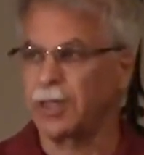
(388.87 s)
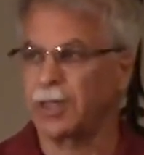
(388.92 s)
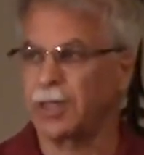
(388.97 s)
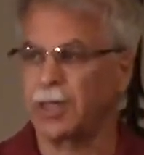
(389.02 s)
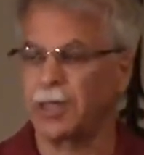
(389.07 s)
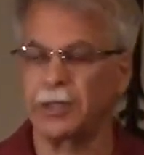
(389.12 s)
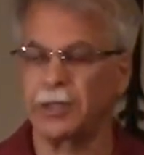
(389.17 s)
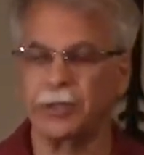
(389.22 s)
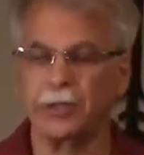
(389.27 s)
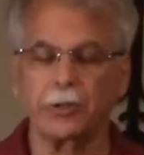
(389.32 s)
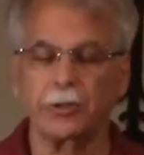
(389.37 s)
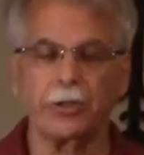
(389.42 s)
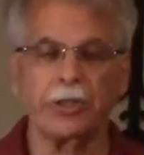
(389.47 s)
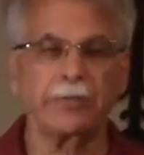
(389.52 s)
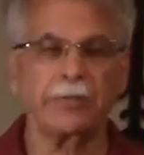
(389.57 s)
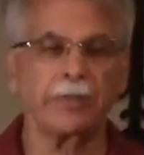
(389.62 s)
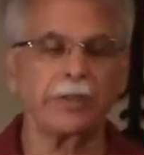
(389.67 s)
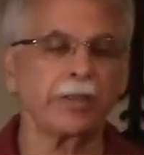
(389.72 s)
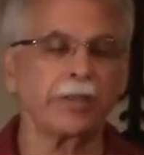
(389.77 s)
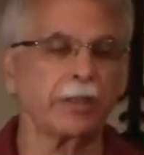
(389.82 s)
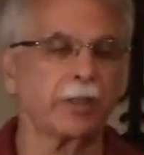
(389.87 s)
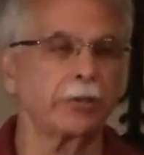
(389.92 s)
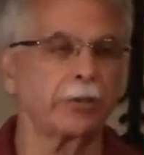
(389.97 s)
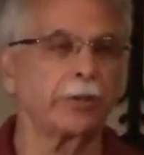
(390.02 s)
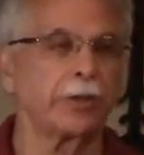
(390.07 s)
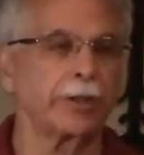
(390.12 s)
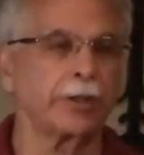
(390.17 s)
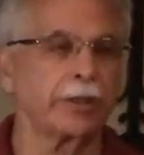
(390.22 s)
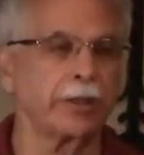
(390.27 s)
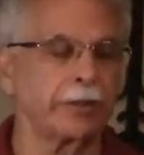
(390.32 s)
You'd even take a
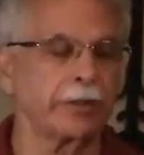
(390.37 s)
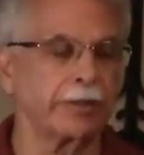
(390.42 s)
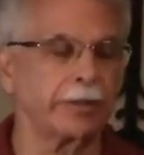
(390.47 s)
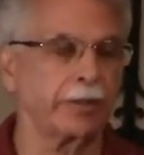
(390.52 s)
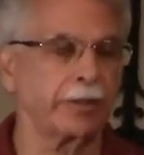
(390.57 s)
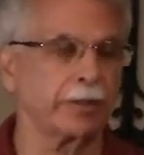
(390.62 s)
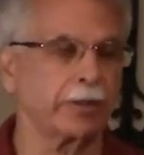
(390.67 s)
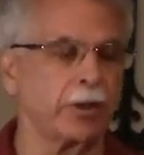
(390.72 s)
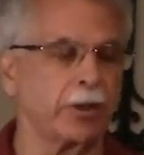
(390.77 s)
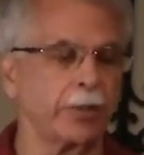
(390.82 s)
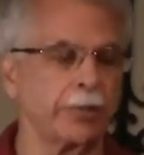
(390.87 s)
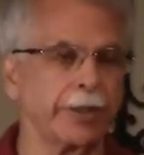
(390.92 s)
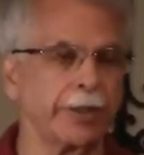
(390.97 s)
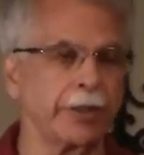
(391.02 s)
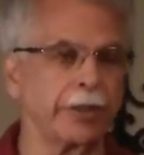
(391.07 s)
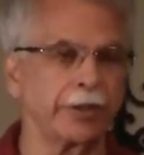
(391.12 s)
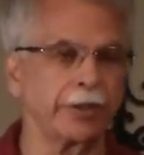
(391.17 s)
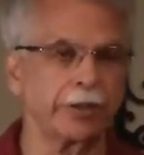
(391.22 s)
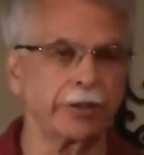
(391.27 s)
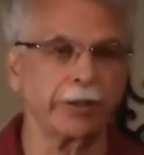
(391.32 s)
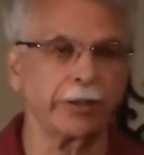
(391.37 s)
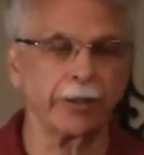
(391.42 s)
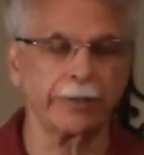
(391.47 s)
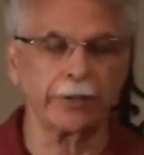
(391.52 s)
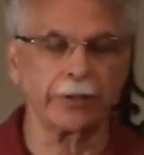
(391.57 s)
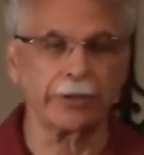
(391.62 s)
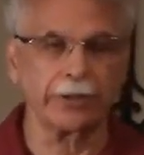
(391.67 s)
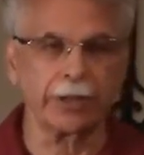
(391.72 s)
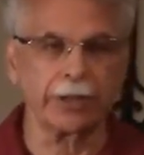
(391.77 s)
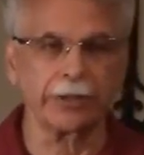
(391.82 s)
look at the culmination of
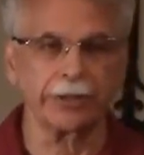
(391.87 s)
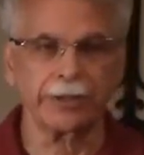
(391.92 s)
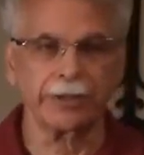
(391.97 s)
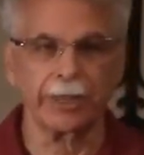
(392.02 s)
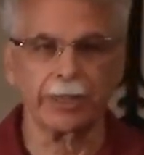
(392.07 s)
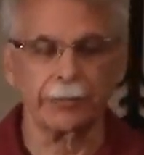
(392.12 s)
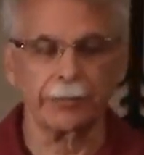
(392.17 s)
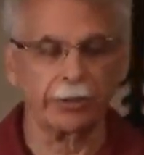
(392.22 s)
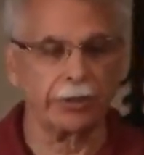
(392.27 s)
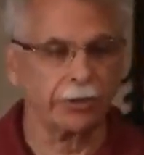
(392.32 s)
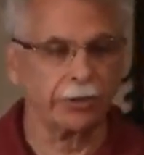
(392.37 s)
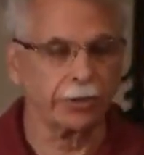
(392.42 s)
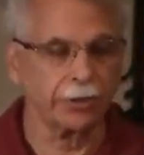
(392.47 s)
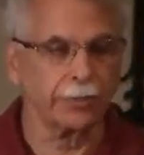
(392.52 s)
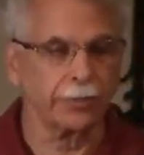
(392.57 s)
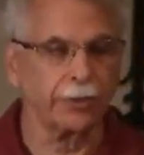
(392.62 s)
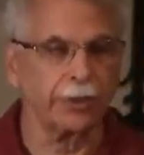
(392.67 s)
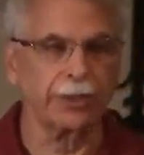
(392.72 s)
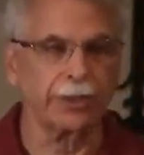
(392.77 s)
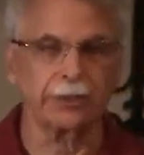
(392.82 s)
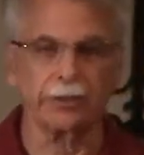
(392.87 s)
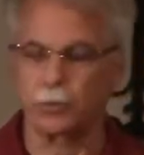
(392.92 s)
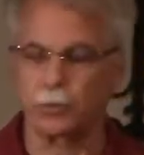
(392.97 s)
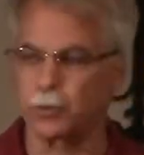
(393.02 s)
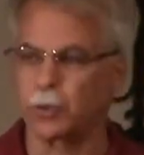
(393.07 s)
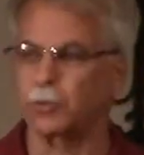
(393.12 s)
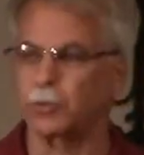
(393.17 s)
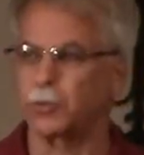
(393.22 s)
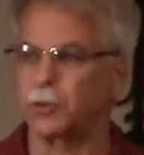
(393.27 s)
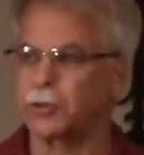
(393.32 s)
the genocide which took place in
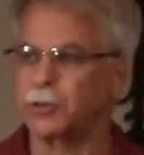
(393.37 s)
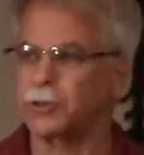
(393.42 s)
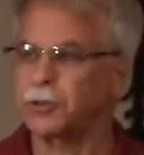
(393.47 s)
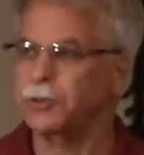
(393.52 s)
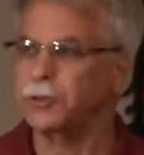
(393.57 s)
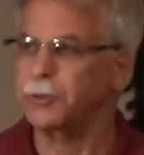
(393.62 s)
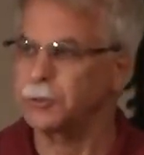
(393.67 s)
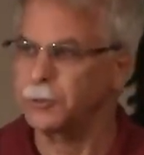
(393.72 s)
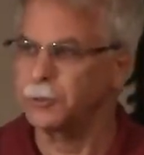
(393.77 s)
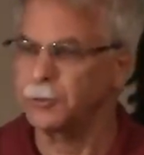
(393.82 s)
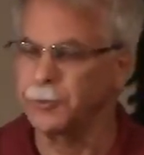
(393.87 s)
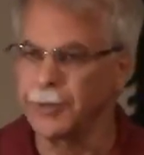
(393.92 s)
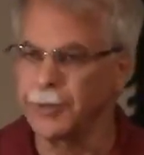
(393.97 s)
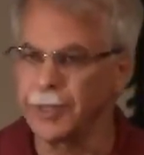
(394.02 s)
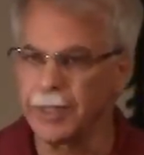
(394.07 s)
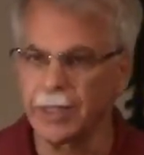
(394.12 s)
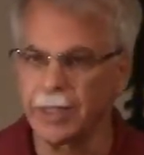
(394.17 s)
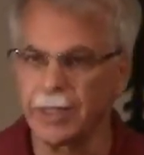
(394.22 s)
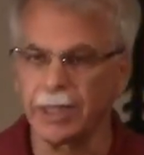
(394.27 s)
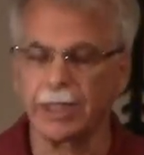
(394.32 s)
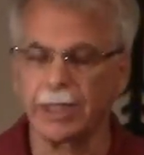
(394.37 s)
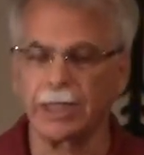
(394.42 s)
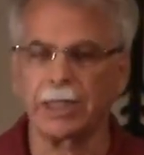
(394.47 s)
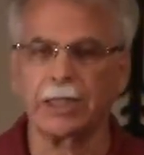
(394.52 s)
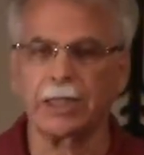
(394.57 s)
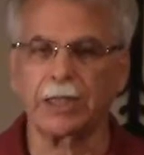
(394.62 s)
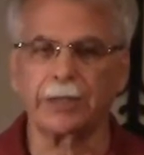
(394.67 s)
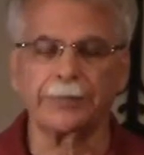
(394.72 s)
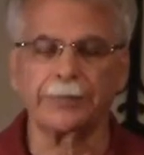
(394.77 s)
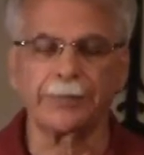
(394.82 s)
World War II,
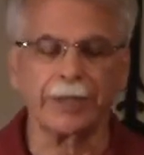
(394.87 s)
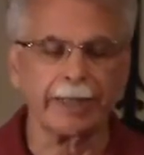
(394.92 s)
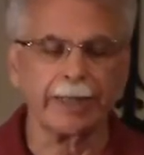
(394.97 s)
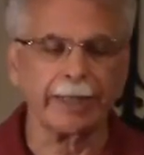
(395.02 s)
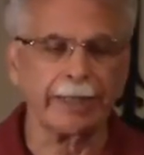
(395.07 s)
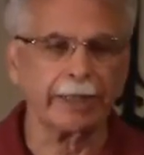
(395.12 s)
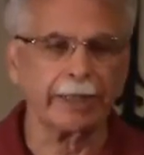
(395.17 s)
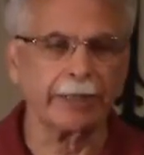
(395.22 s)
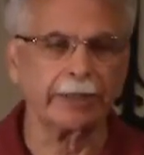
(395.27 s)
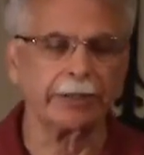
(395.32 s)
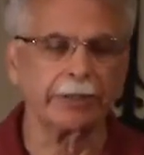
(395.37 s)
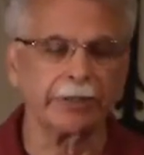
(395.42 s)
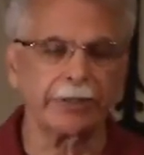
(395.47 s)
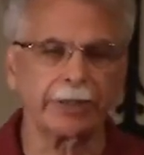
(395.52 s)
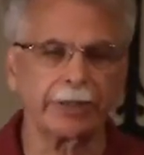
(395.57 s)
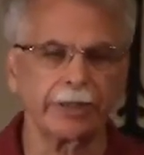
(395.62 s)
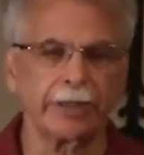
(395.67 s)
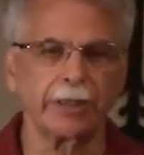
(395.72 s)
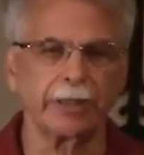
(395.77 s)
and